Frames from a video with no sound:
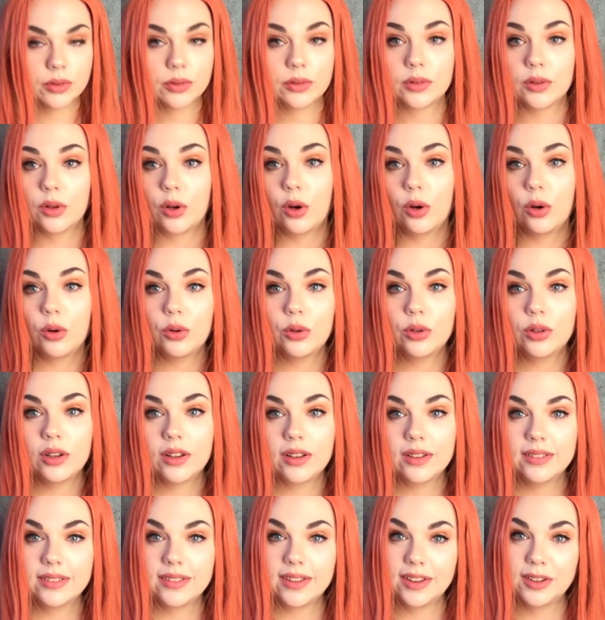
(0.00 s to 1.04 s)
No,
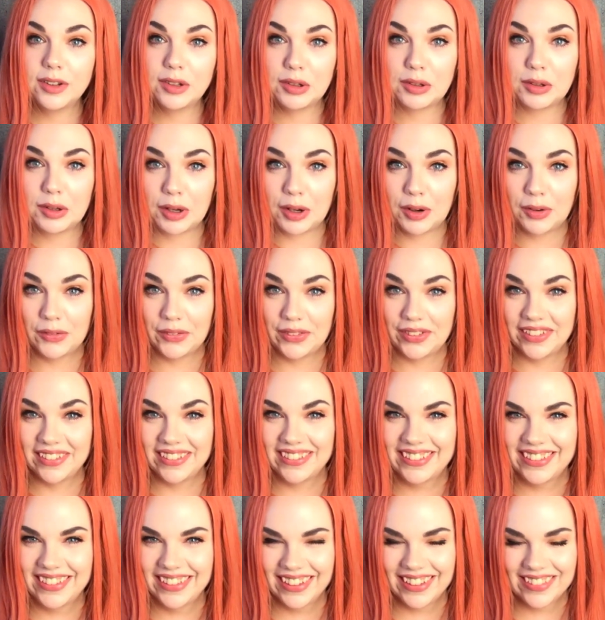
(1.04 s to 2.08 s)
last
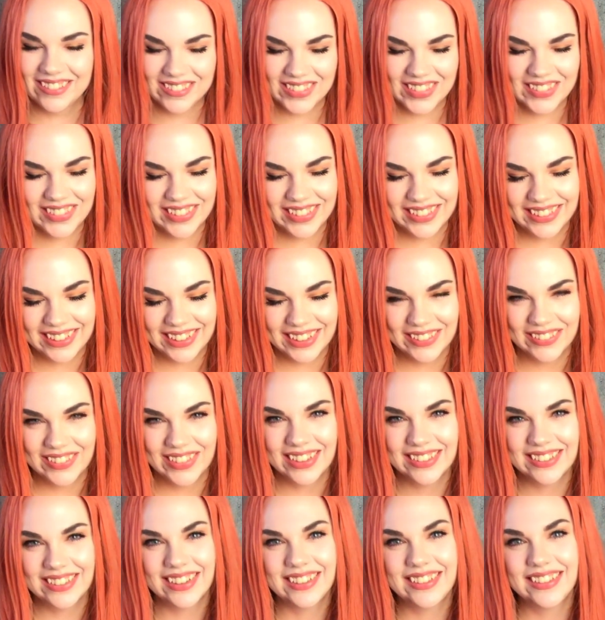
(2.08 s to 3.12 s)
Sagittarius. We're dealing with a
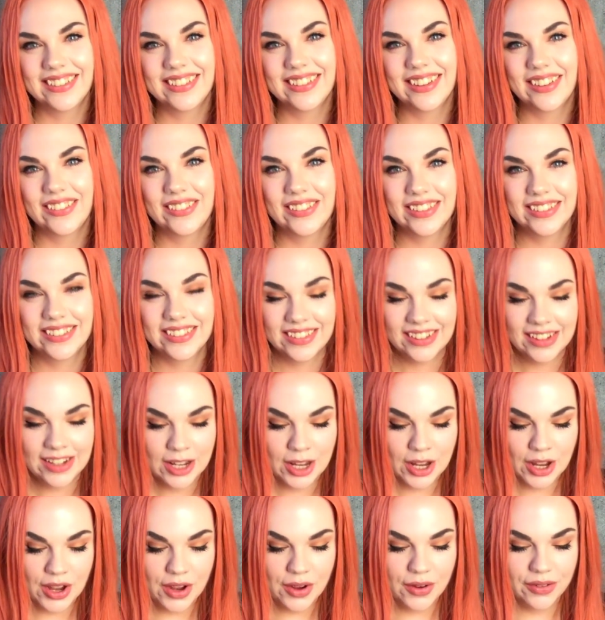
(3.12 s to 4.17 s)
Sagittarius
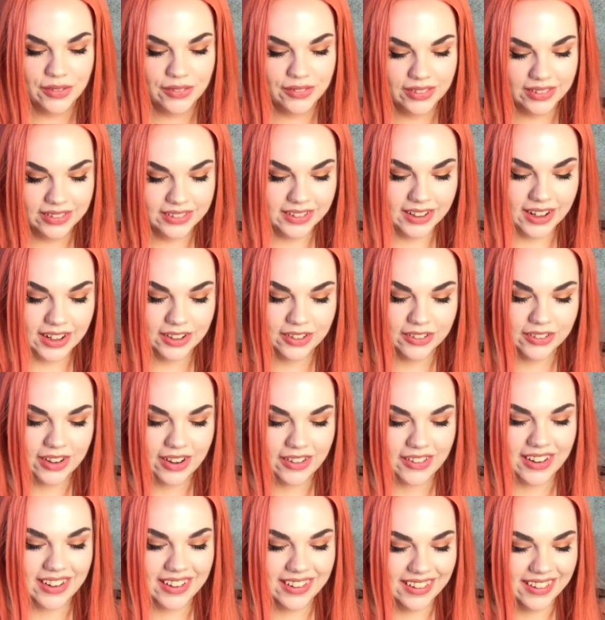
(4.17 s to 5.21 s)
with the
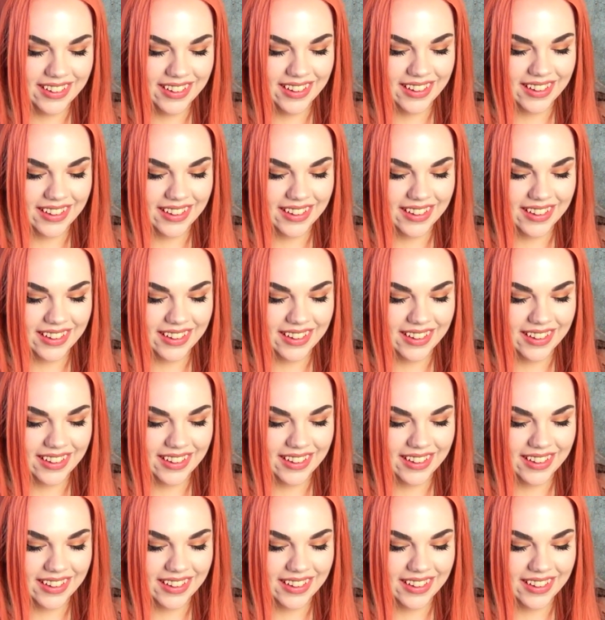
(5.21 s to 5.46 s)
Aquarius.